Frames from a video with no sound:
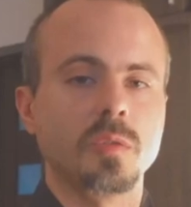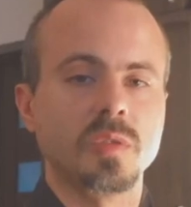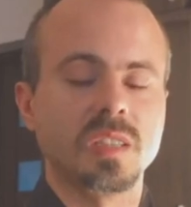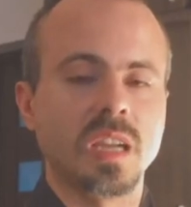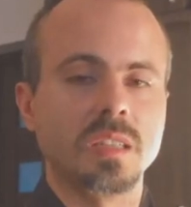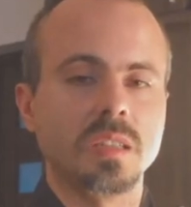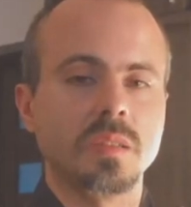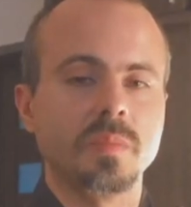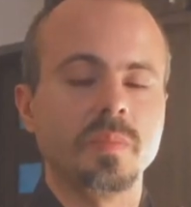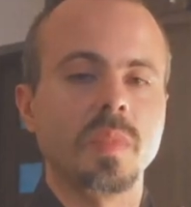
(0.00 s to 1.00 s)
to stand
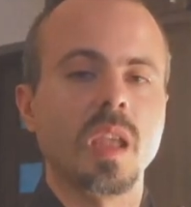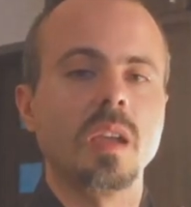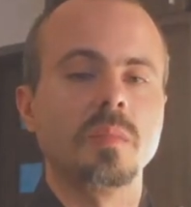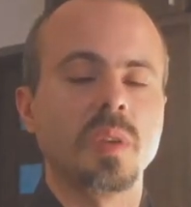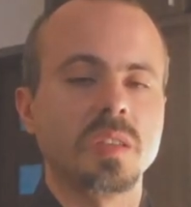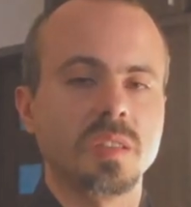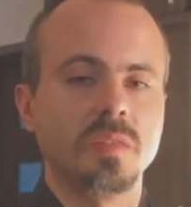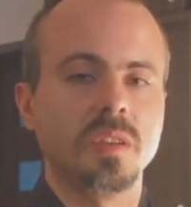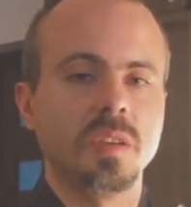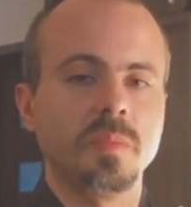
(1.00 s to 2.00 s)
it and
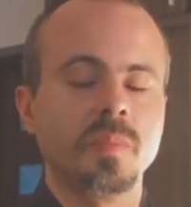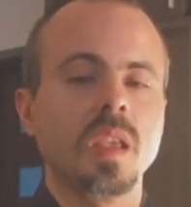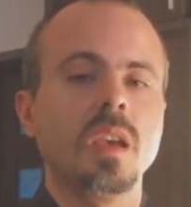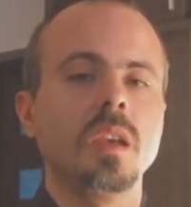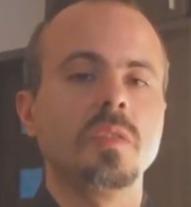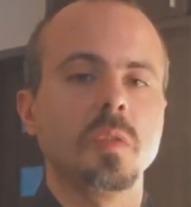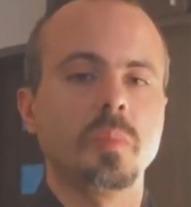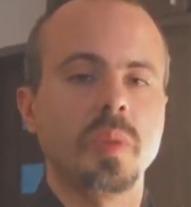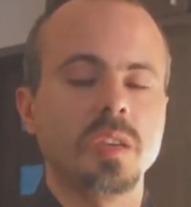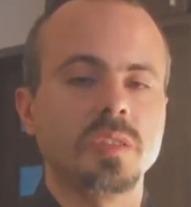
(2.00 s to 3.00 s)
persevere, if you're
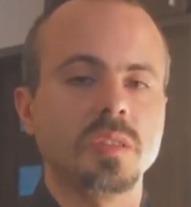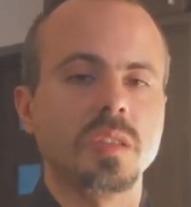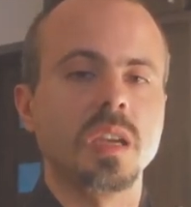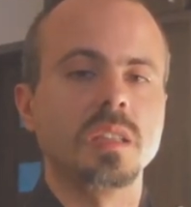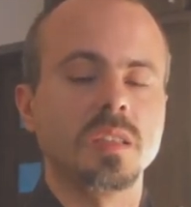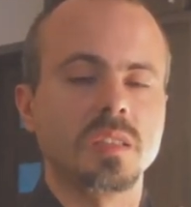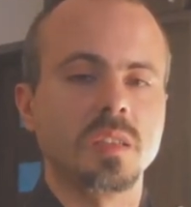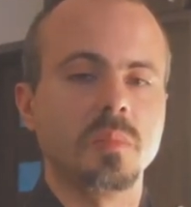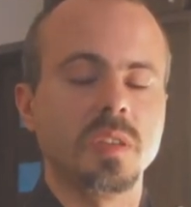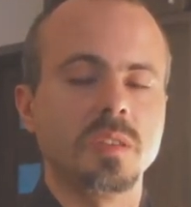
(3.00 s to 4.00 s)
patient and
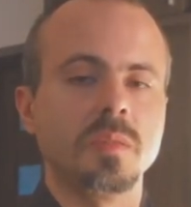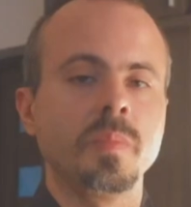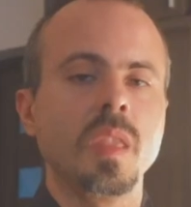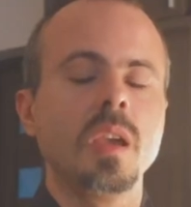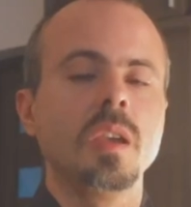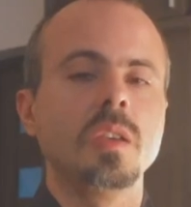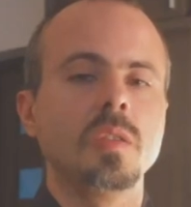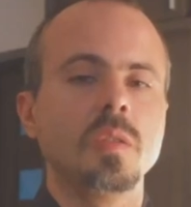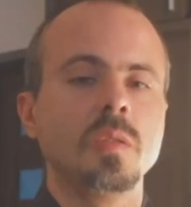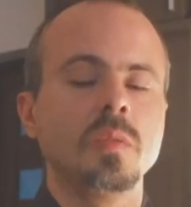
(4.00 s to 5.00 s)
disciplined,
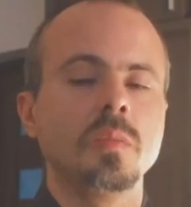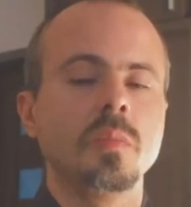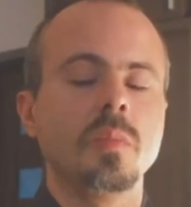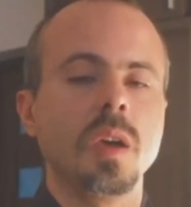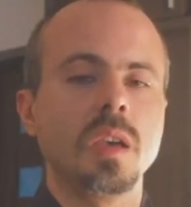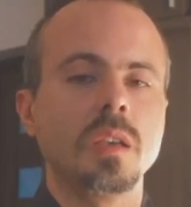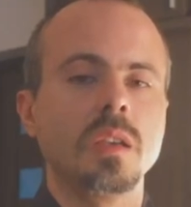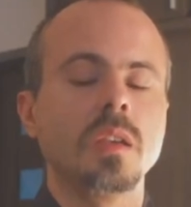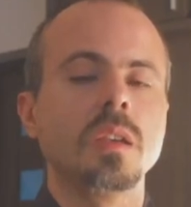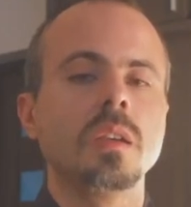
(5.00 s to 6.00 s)
you may
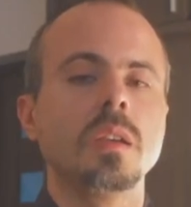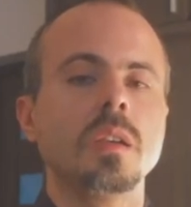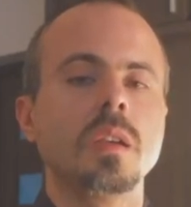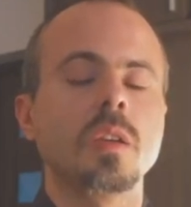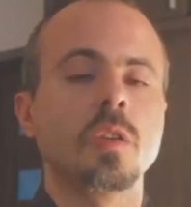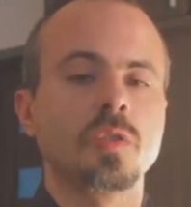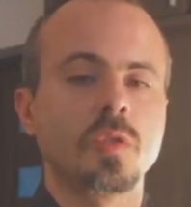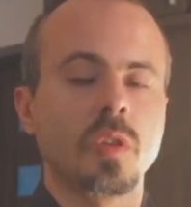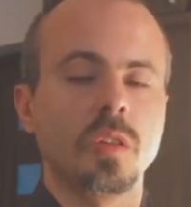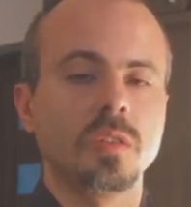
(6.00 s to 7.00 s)

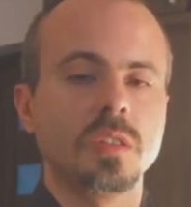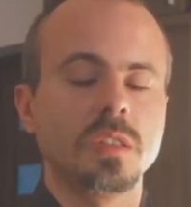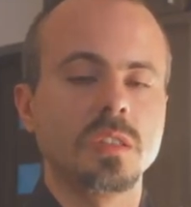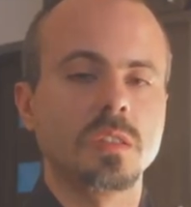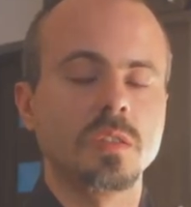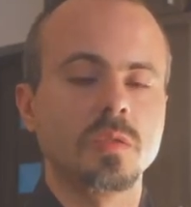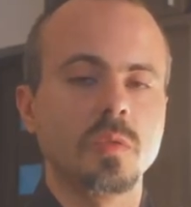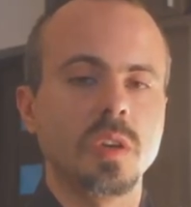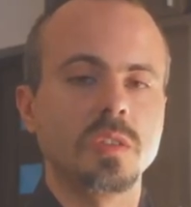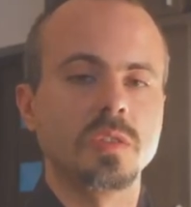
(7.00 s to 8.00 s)
control the
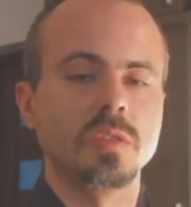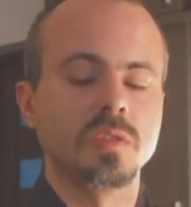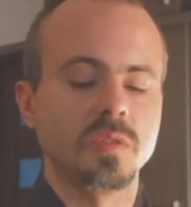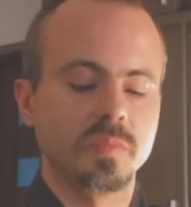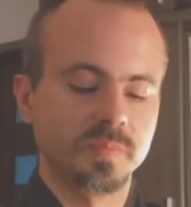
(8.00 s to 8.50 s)
situations.